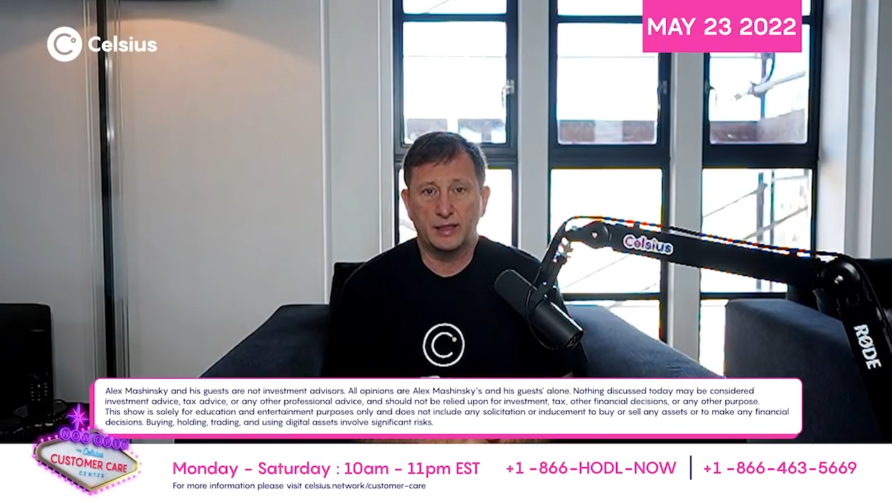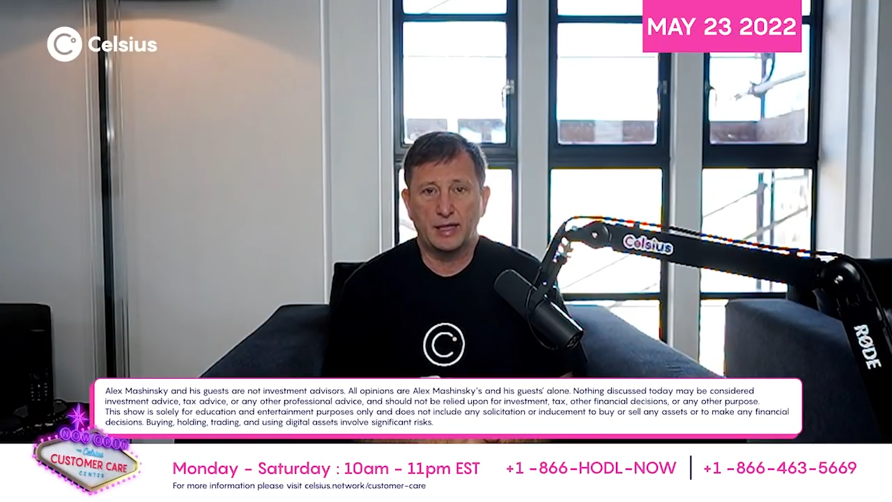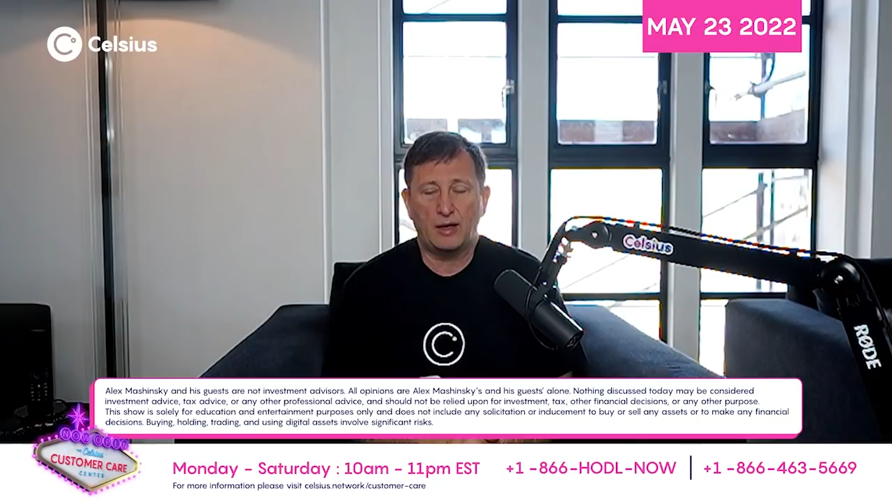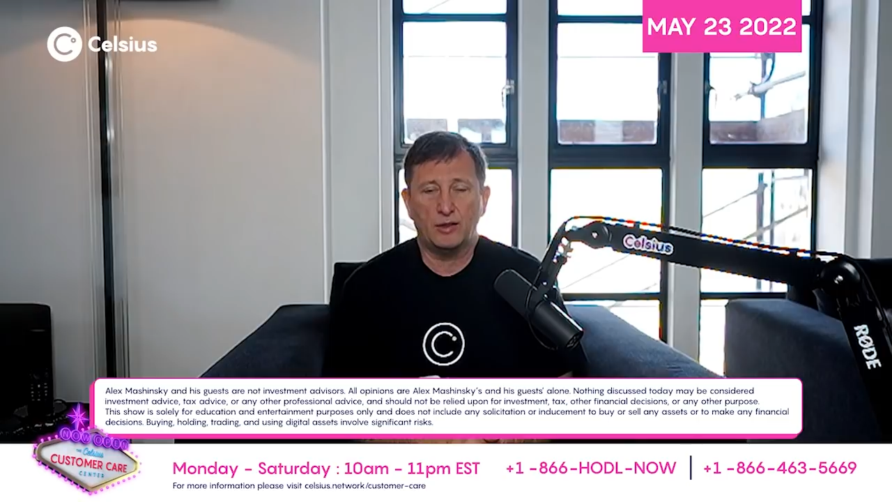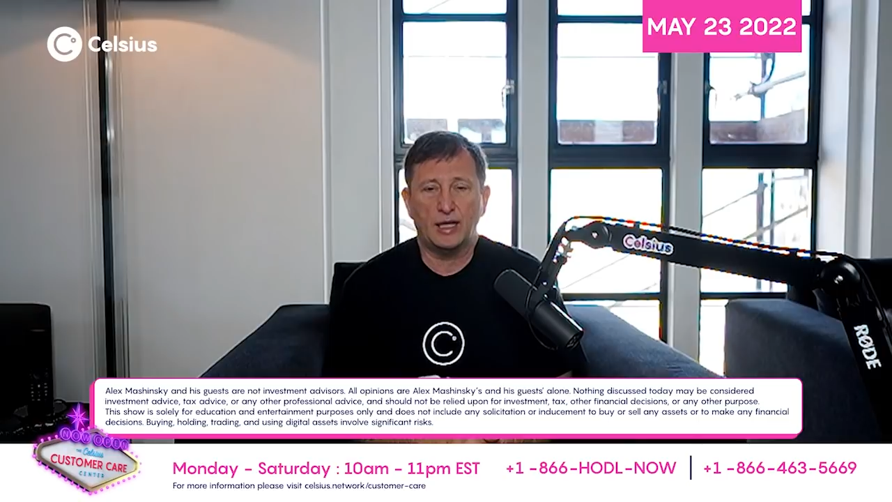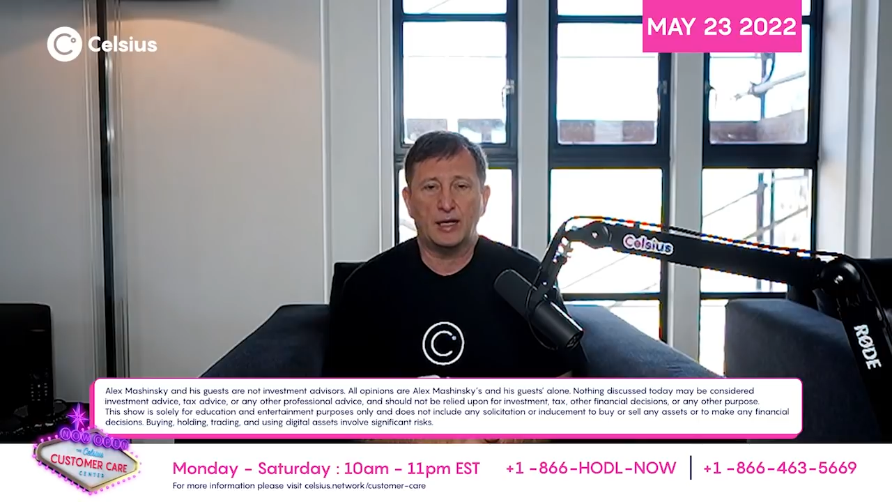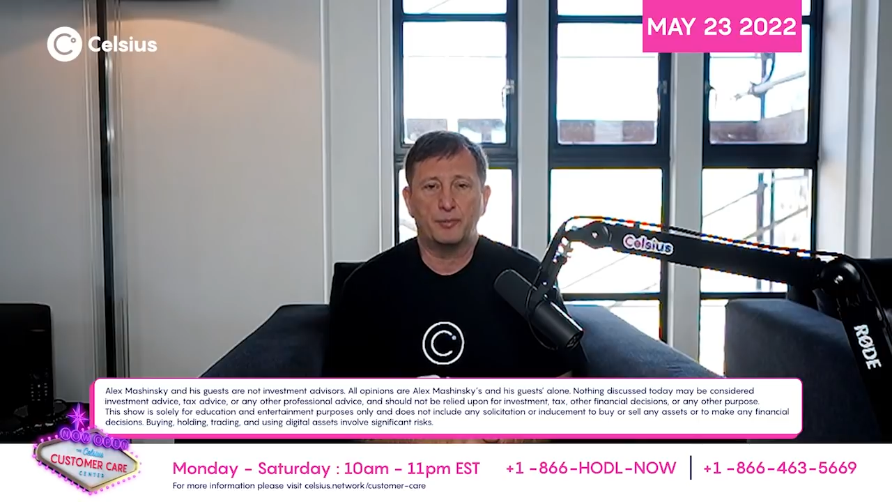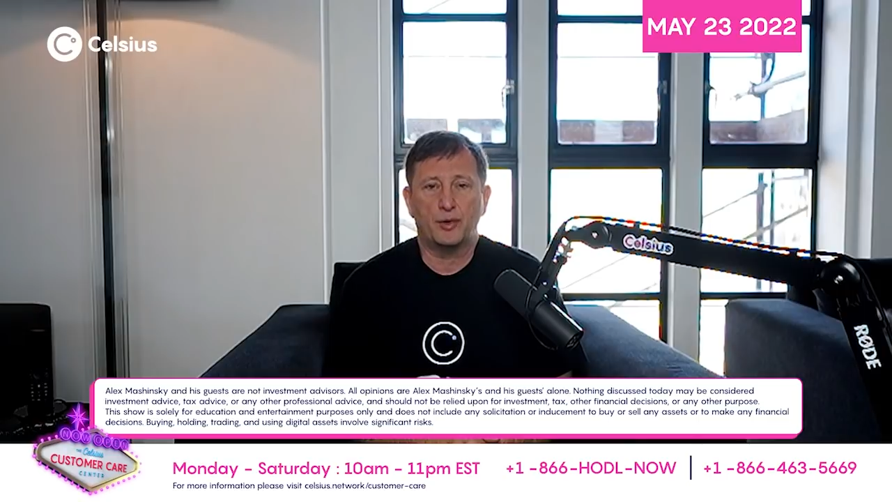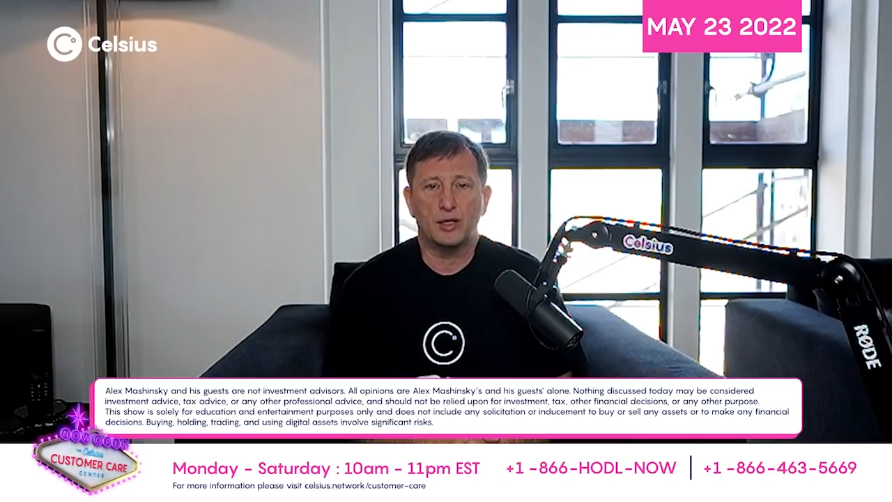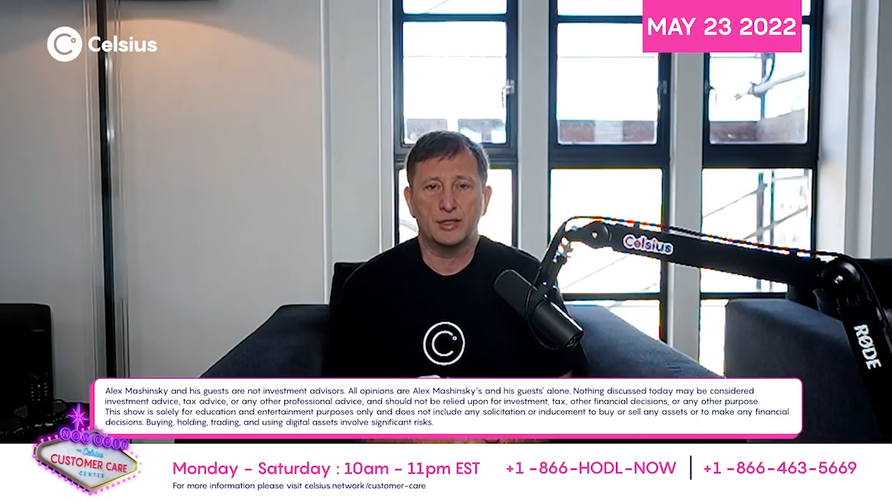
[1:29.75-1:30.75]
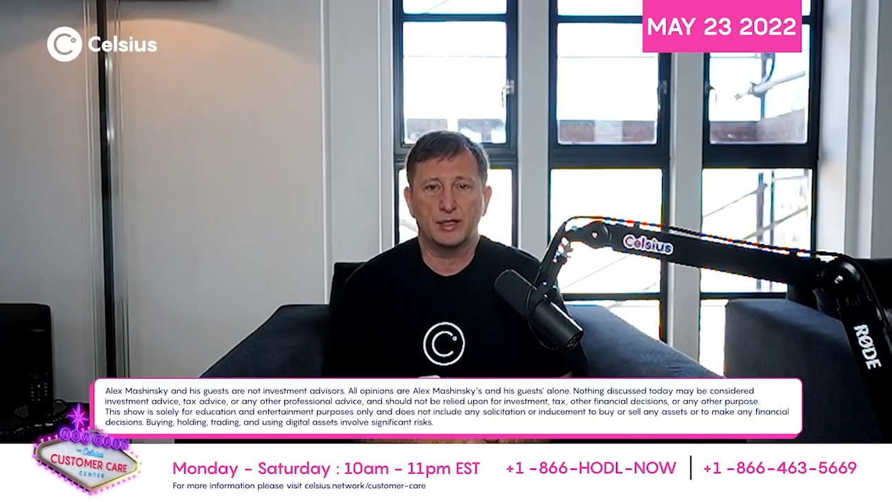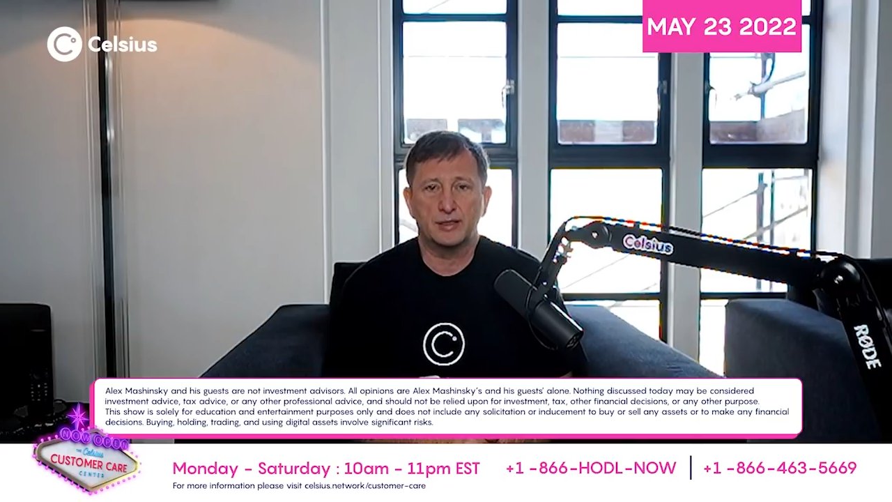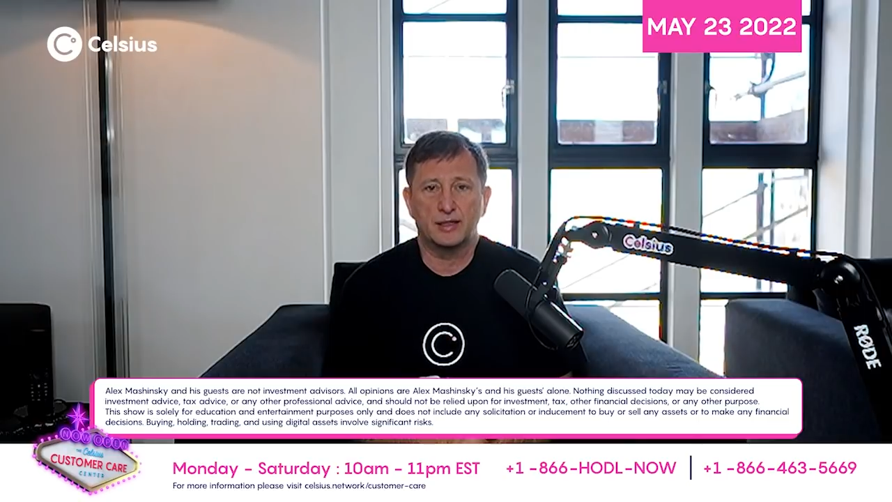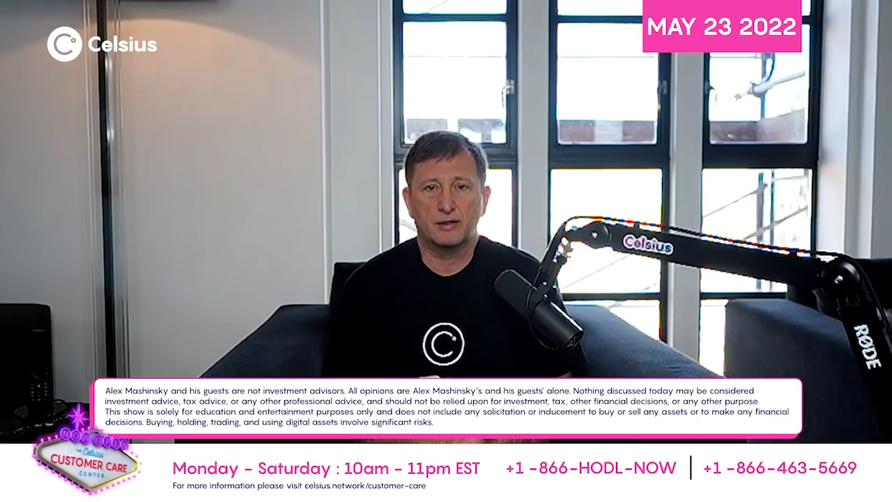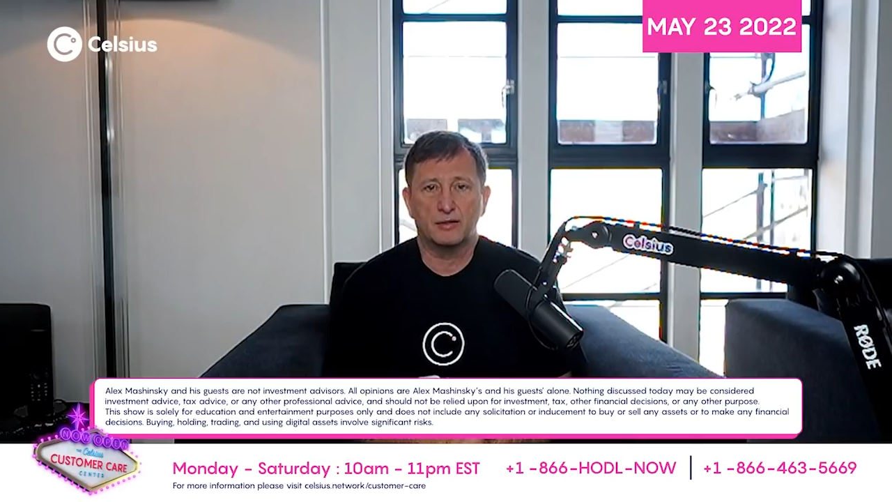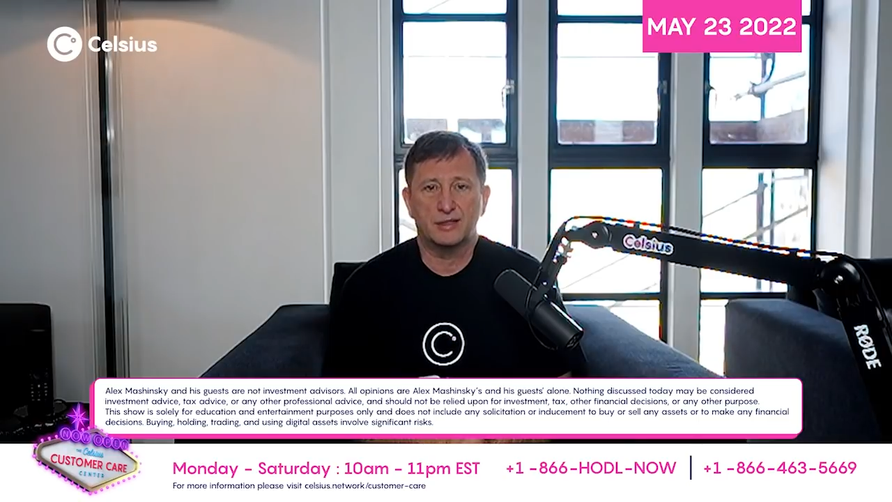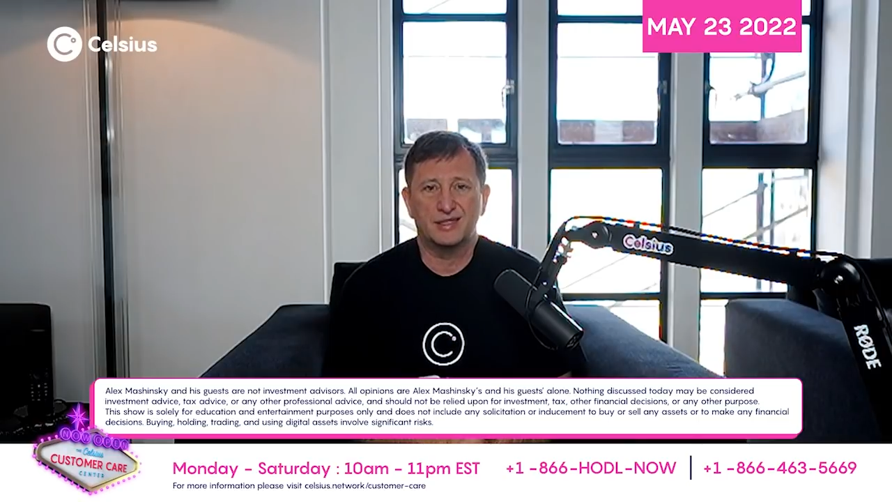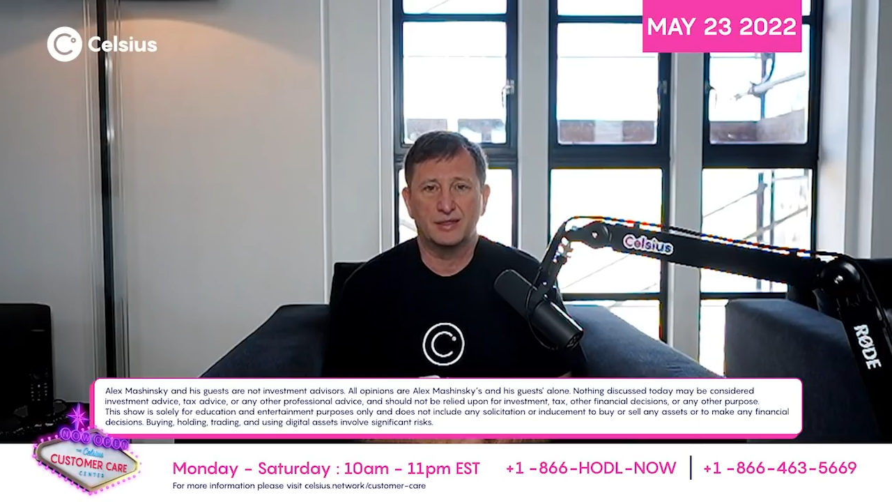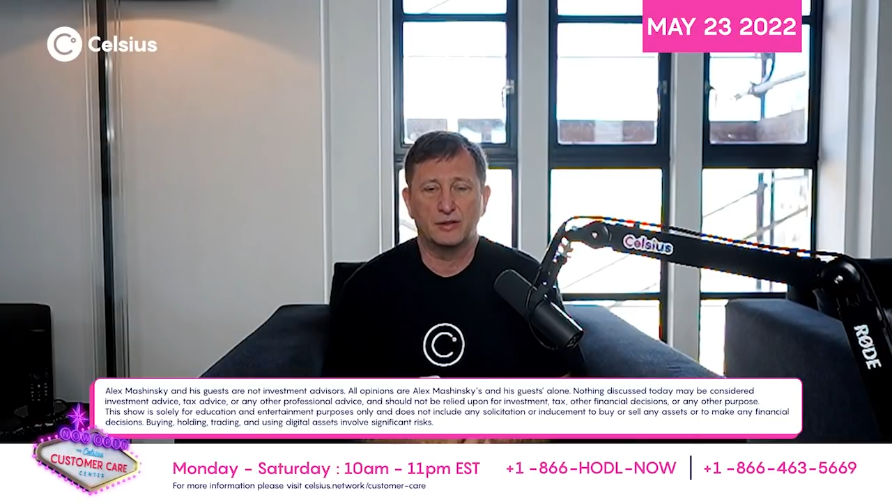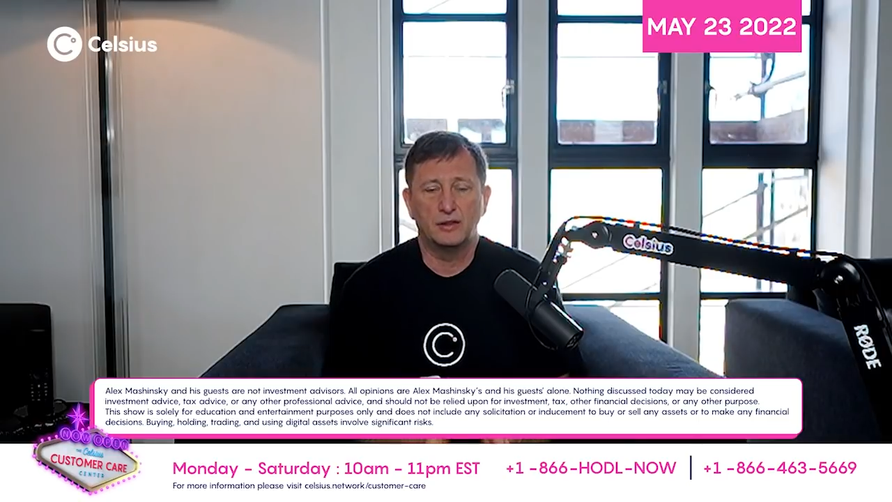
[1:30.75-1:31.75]
allow a lot of projects that are
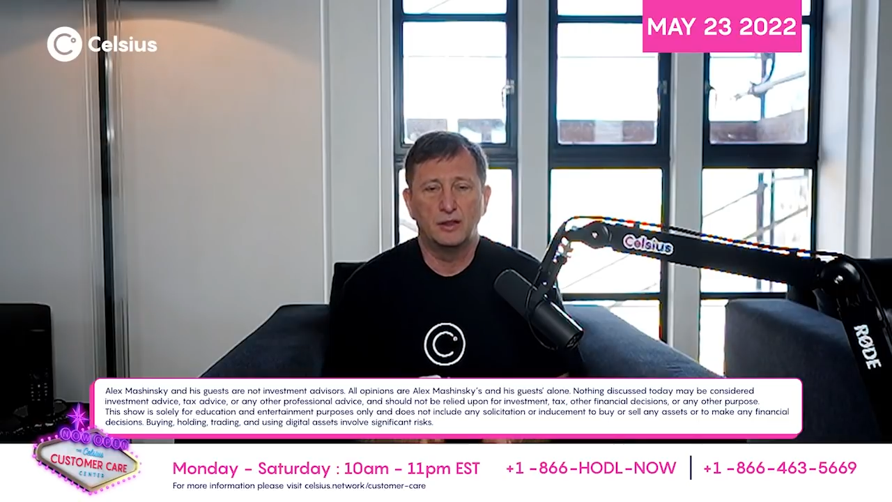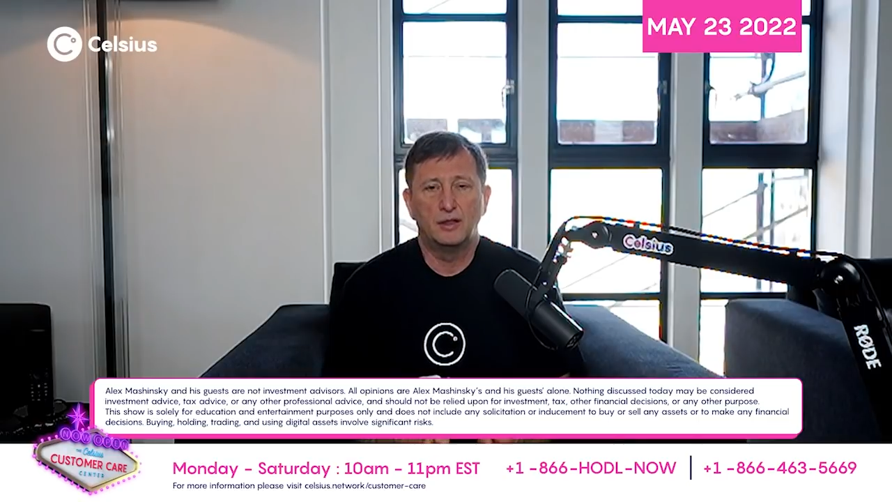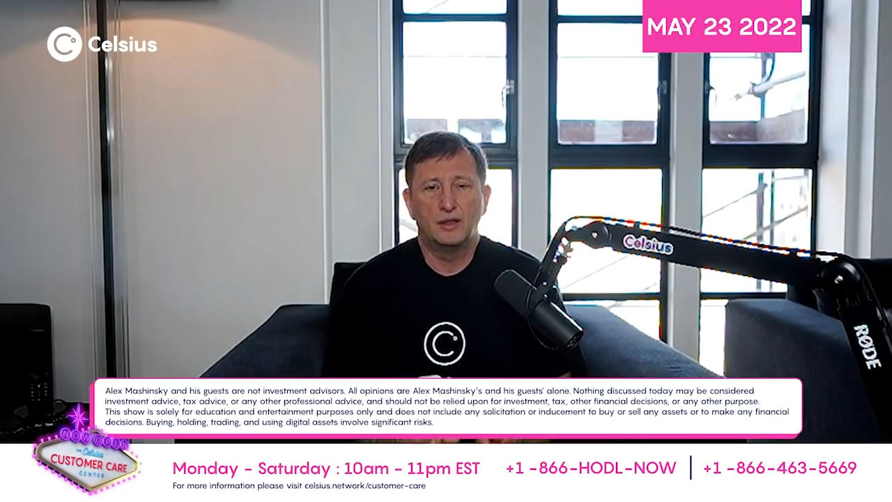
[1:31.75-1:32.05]
still